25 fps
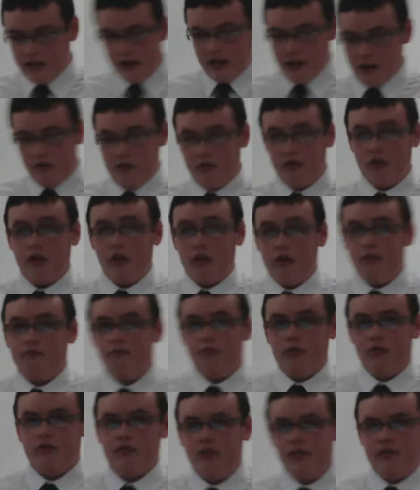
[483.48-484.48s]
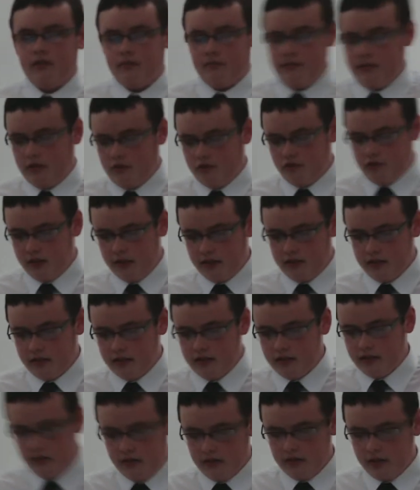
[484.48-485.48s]
in how your own body is being
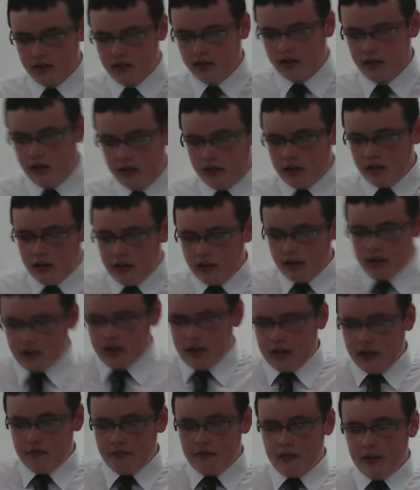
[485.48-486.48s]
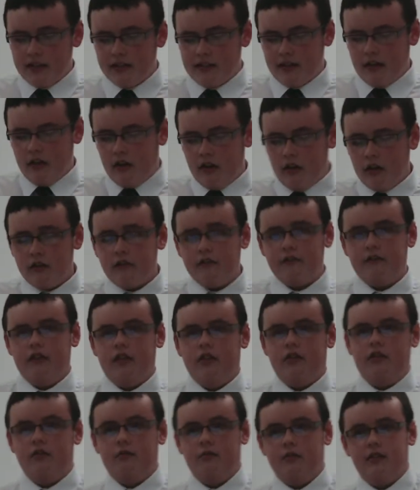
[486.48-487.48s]
treated. It makes it hard for
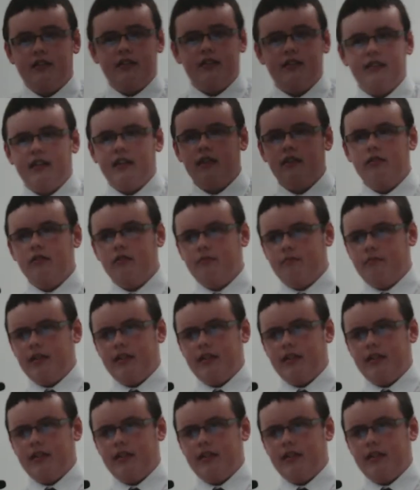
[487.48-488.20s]
you to understand your